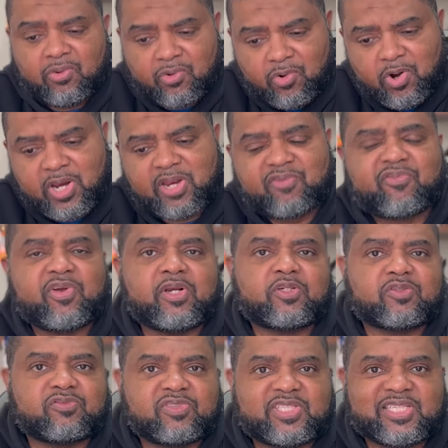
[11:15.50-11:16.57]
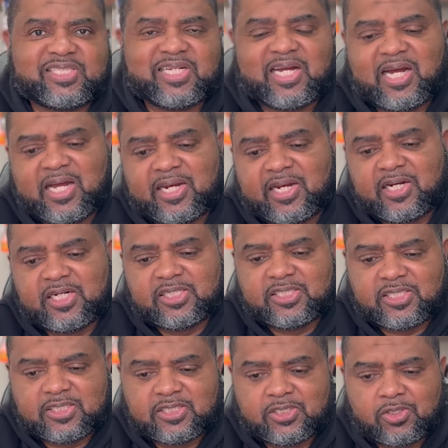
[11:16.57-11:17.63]
growing field of data
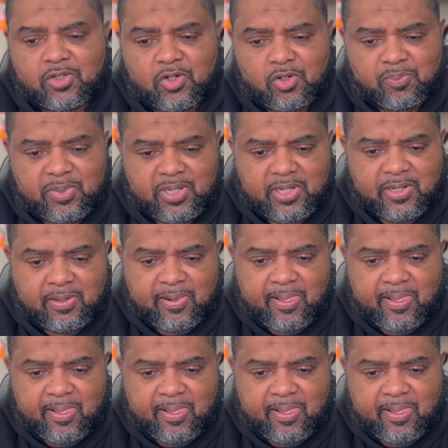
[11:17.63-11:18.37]
analytics globally.